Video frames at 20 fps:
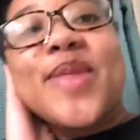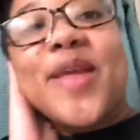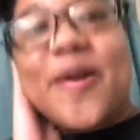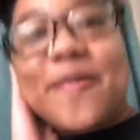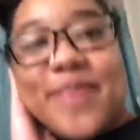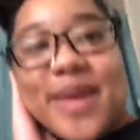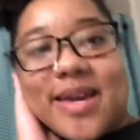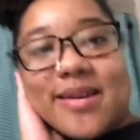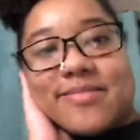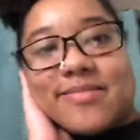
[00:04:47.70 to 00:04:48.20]

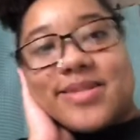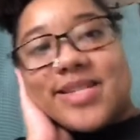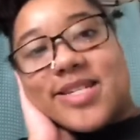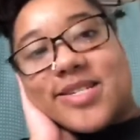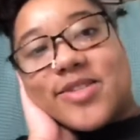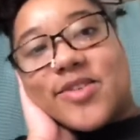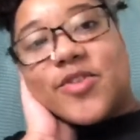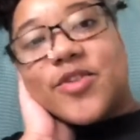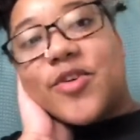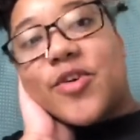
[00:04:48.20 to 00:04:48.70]
Babies
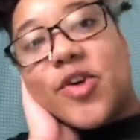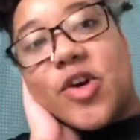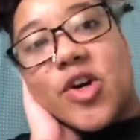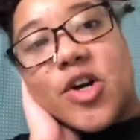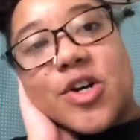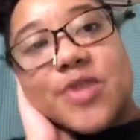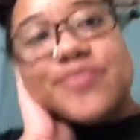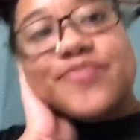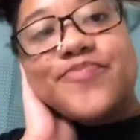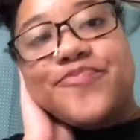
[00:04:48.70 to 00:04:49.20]
are
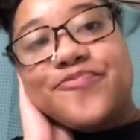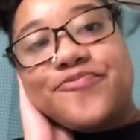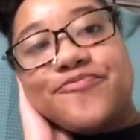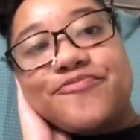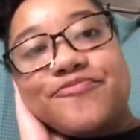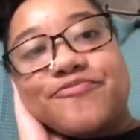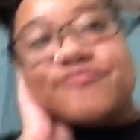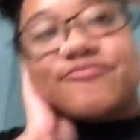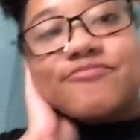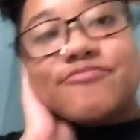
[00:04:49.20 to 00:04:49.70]

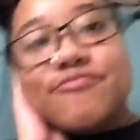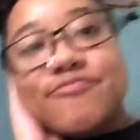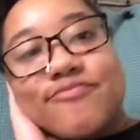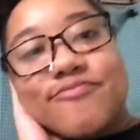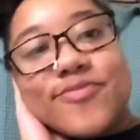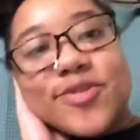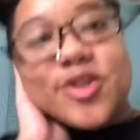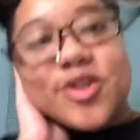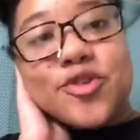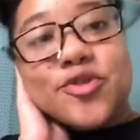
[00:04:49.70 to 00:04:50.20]

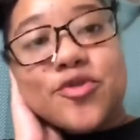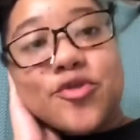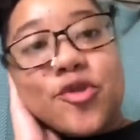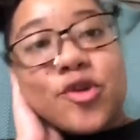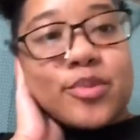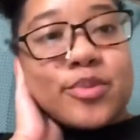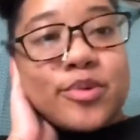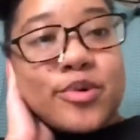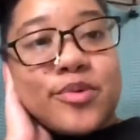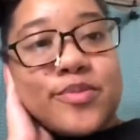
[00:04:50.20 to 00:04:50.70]

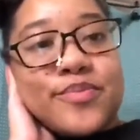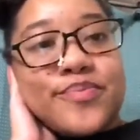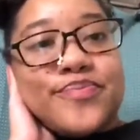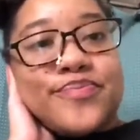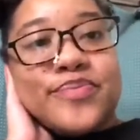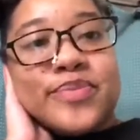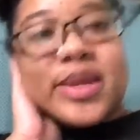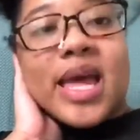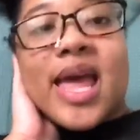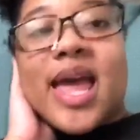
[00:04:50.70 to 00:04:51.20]
adorable.
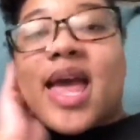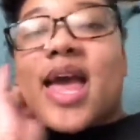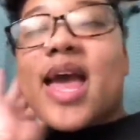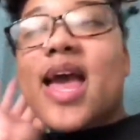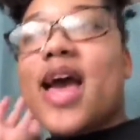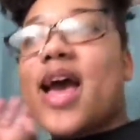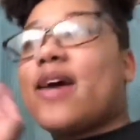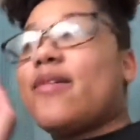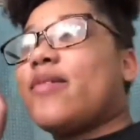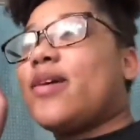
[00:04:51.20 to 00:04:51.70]

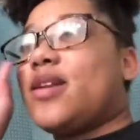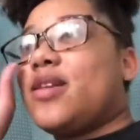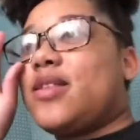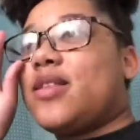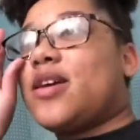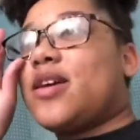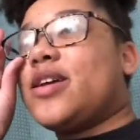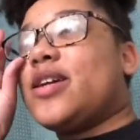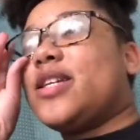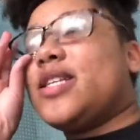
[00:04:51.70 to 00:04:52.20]
I've had a
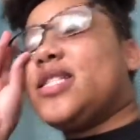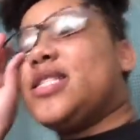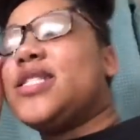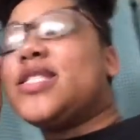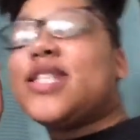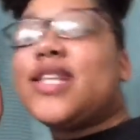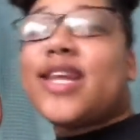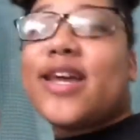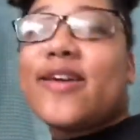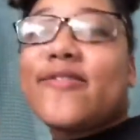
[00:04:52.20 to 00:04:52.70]
lot of nieces
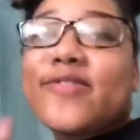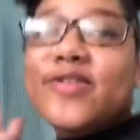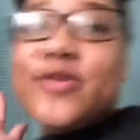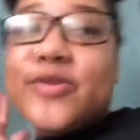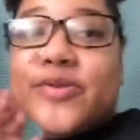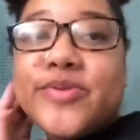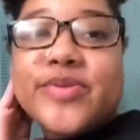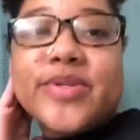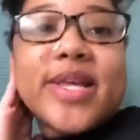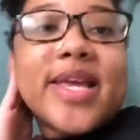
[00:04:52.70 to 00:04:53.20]
and
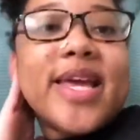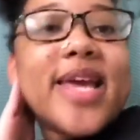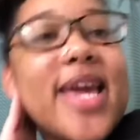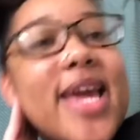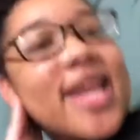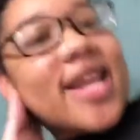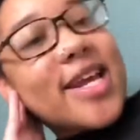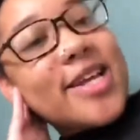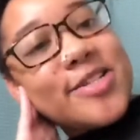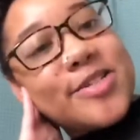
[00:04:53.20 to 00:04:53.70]
nephews,
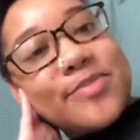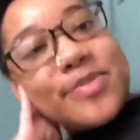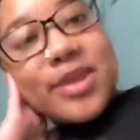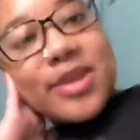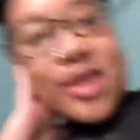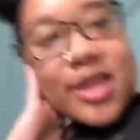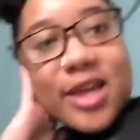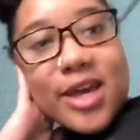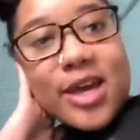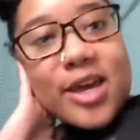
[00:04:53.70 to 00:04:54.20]
and I've been
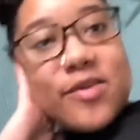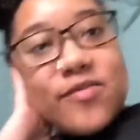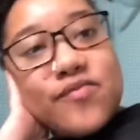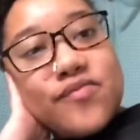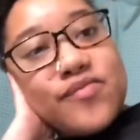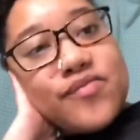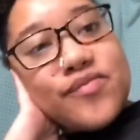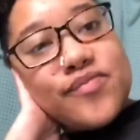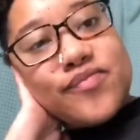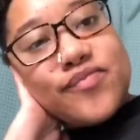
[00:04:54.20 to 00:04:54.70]
like,
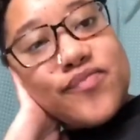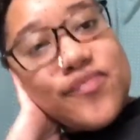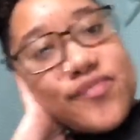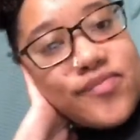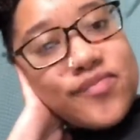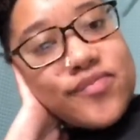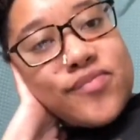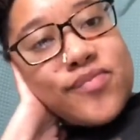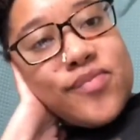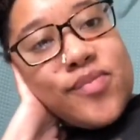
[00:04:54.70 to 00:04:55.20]

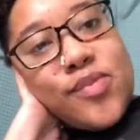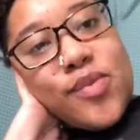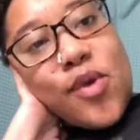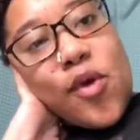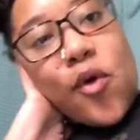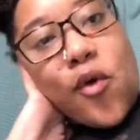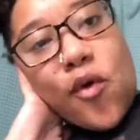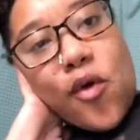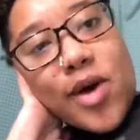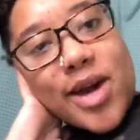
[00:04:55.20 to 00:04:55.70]

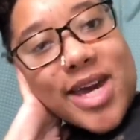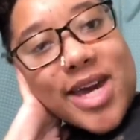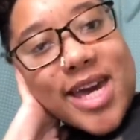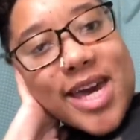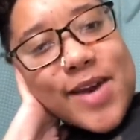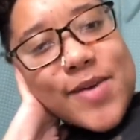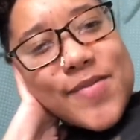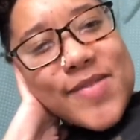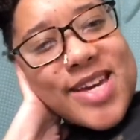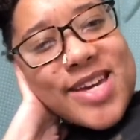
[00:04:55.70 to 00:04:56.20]
oh, I can't
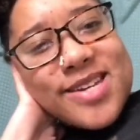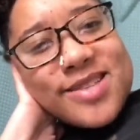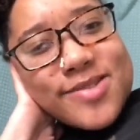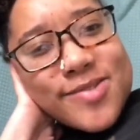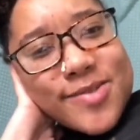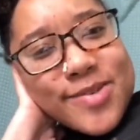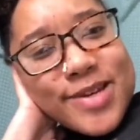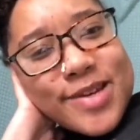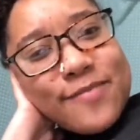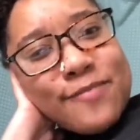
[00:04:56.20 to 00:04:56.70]
wait to
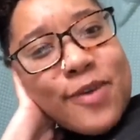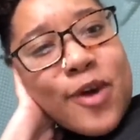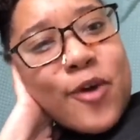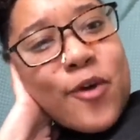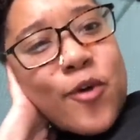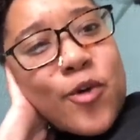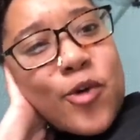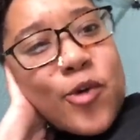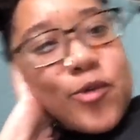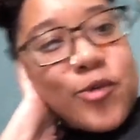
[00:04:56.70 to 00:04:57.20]
have my
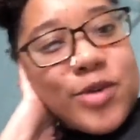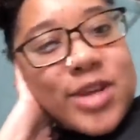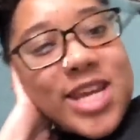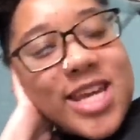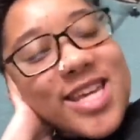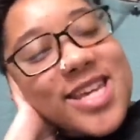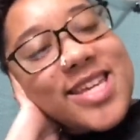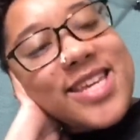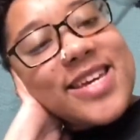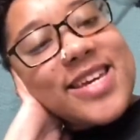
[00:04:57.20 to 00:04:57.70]
own.
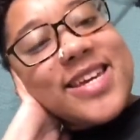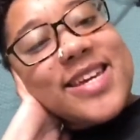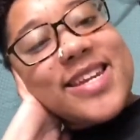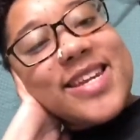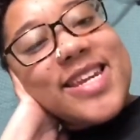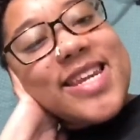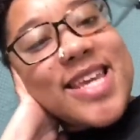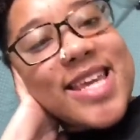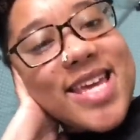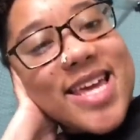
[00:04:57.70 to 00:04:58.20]
And
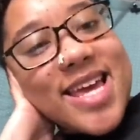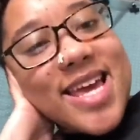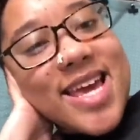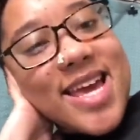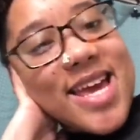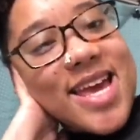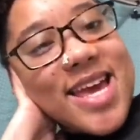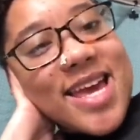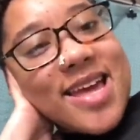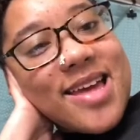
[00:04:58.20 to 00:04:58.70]

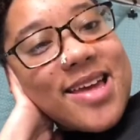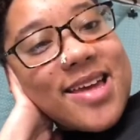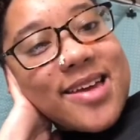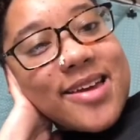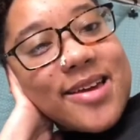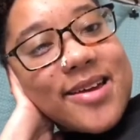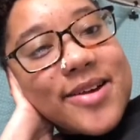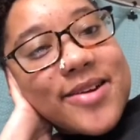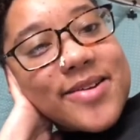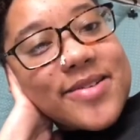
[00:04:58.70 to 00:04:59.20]

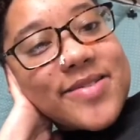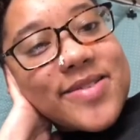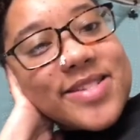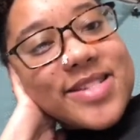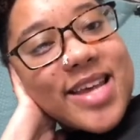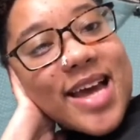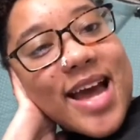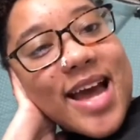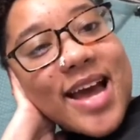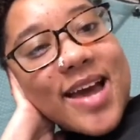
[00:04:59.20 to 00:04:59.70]
here's the
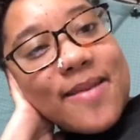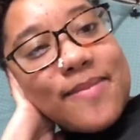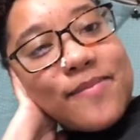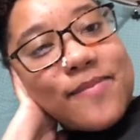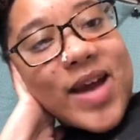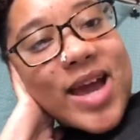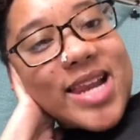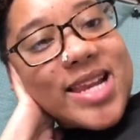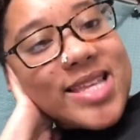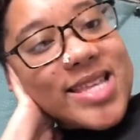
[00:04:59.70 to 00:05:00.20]
time
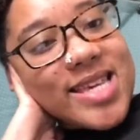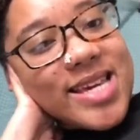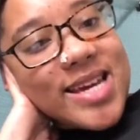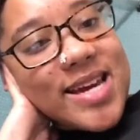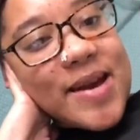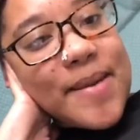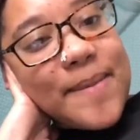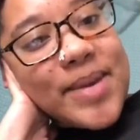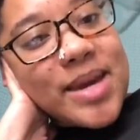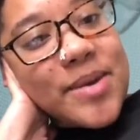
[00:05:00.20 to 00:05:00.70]
finally
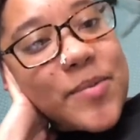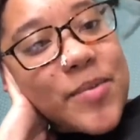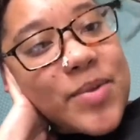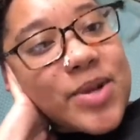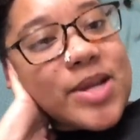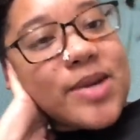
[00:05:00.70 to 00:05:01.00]
coming.